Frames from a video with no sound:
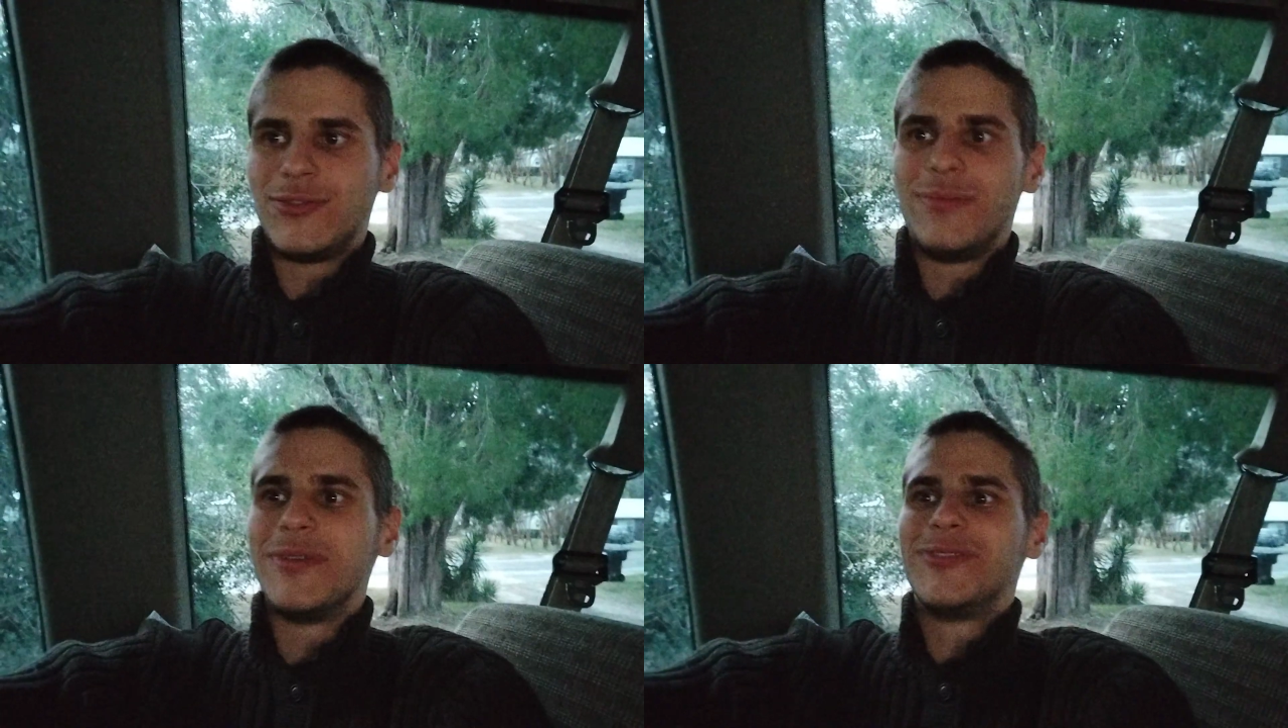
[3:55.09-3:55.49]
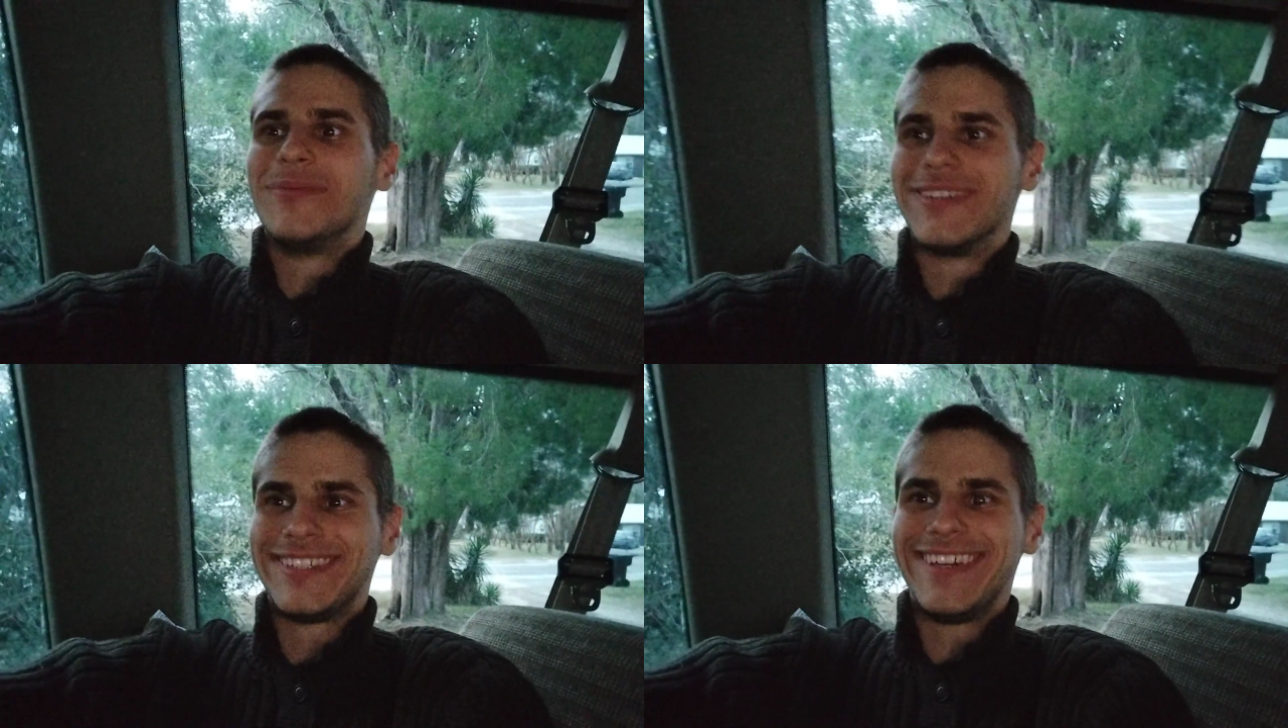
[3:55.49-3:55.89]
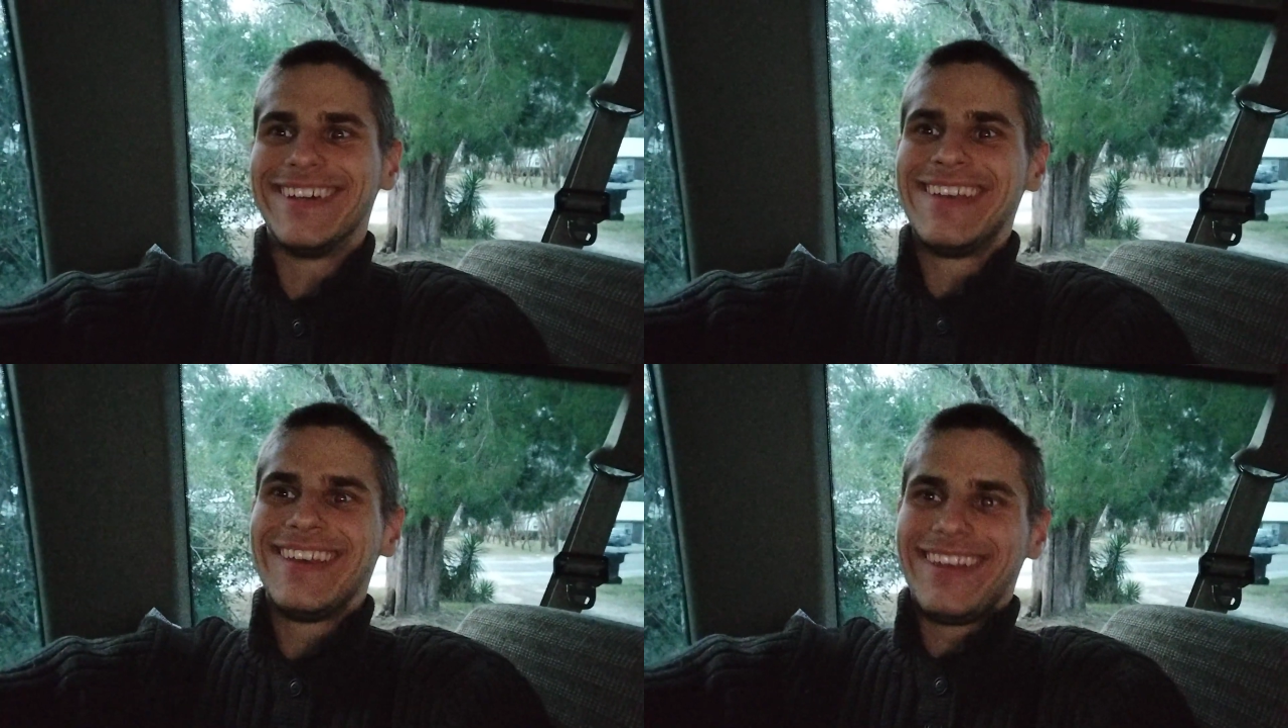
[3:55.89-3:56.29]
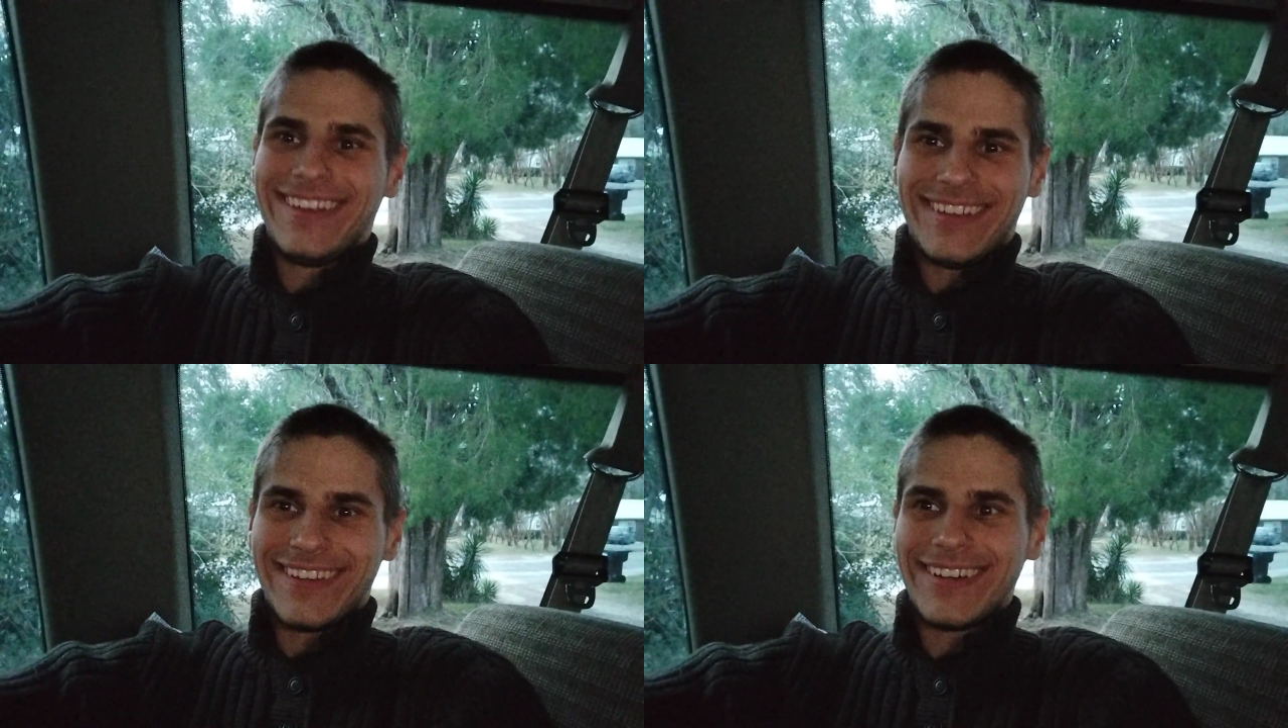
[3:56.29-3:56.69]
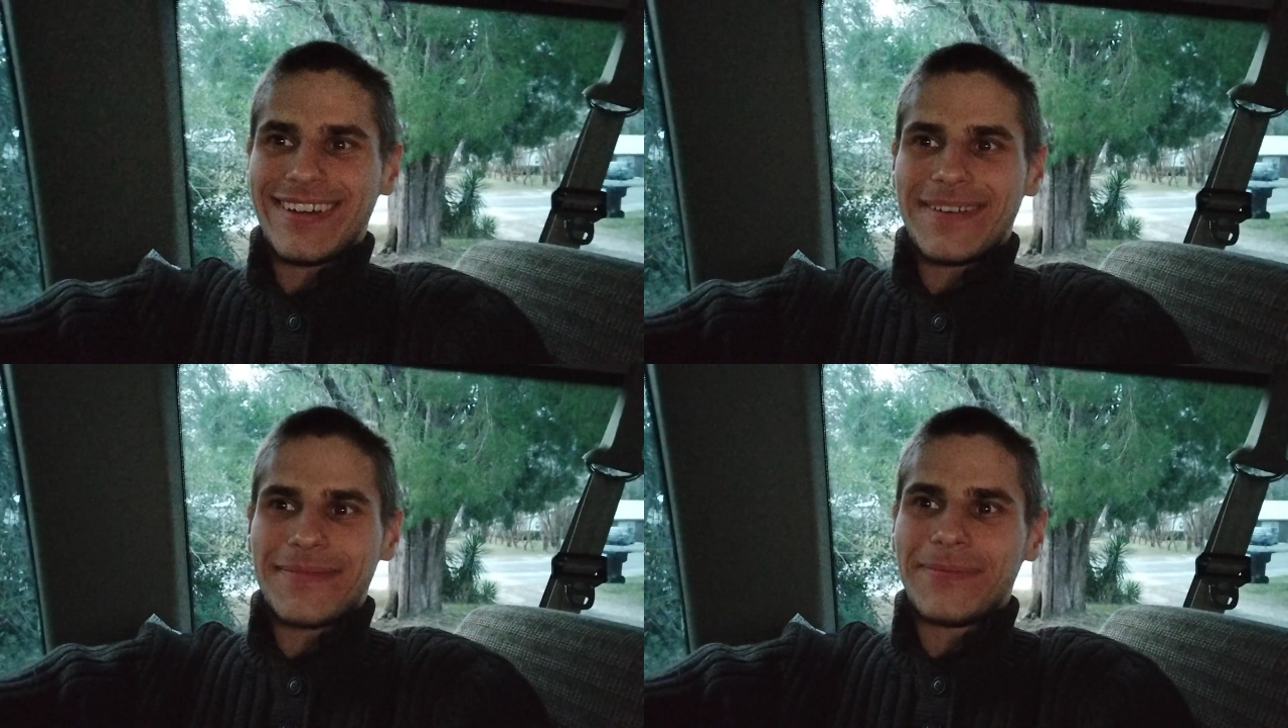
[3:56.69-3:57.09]
YouTube YouTubers, yeah
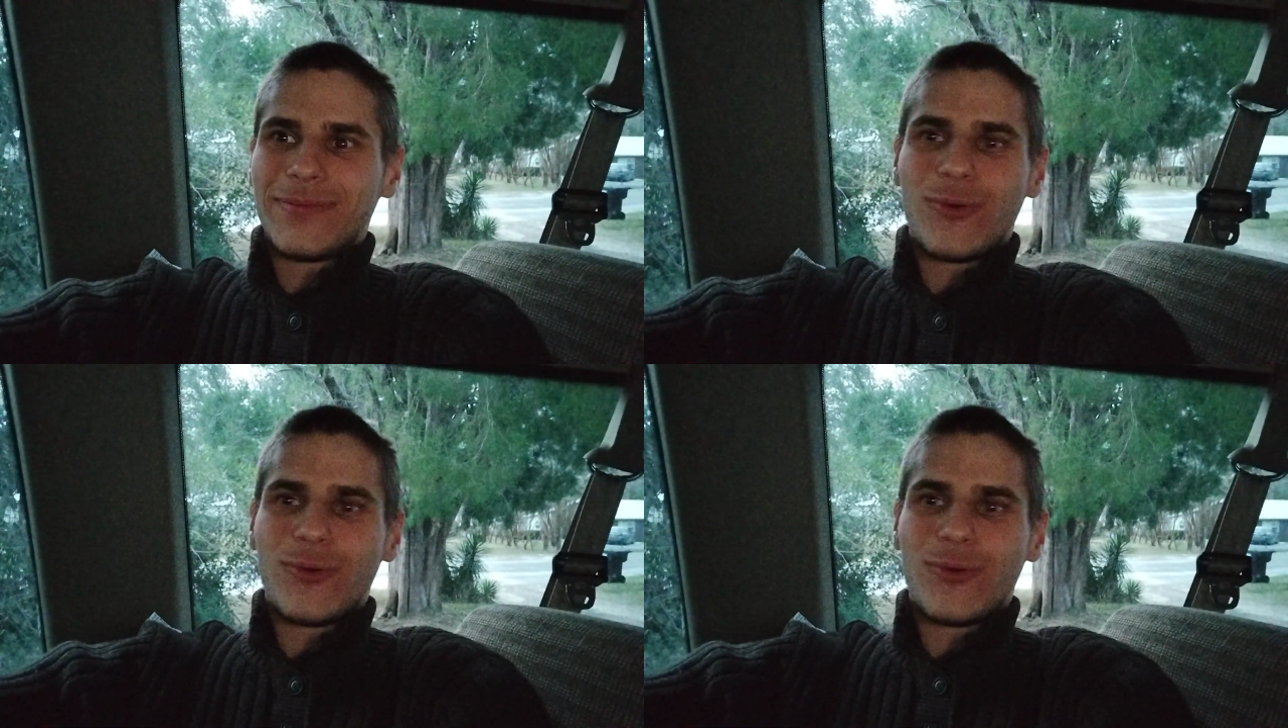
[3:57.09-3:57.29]
uh,